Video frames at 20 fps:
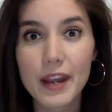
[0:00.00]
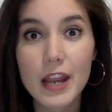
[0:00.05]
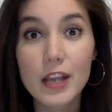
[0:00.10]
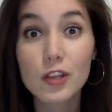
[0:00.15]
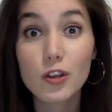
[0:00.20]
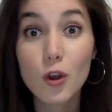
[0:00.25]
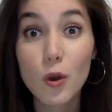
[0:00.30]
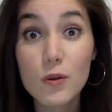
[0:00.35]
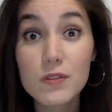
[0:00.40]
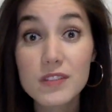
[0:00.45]

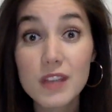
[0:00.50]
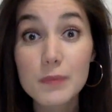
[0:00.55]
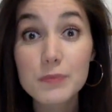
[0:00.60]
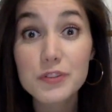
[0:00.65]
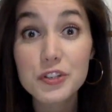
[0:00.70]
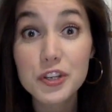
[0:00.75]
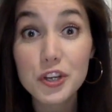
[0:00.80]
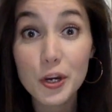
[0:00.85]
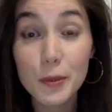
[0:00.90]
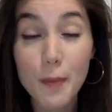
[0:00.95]
and goes up
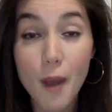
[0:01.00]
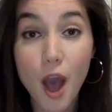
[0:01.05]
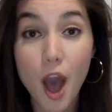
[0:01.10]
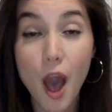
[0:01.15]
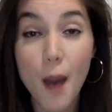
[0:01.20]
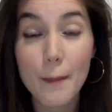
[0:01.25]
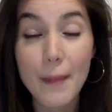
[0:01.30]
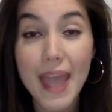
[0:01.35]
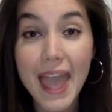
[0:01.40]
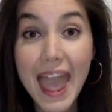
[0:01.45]
to your
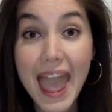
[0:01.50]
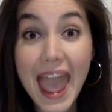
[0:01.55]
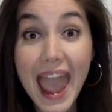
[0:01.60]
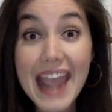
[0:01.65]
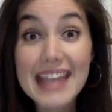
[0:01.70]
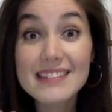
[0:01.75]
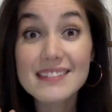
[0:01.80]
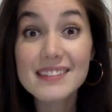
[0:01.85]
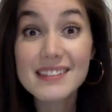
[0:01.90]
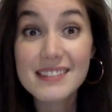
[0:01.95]
mom
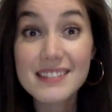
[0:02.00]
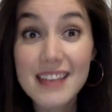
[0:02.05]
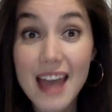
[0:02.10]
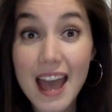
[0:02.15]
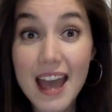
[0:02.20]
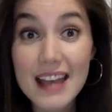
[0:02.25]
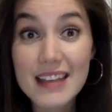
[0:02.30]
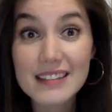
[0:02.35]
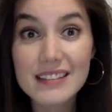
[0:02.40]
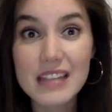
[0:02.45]
and
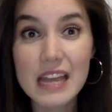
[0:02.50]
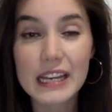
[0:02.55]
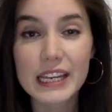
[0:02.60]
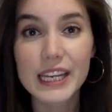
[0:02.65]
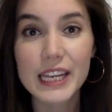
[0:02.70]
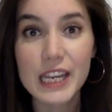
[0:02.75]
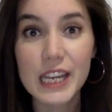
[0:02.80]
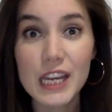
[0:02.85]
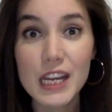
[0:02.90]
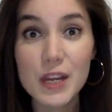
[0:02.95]
says that
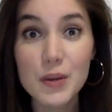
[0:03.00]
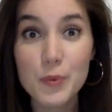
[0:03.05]
he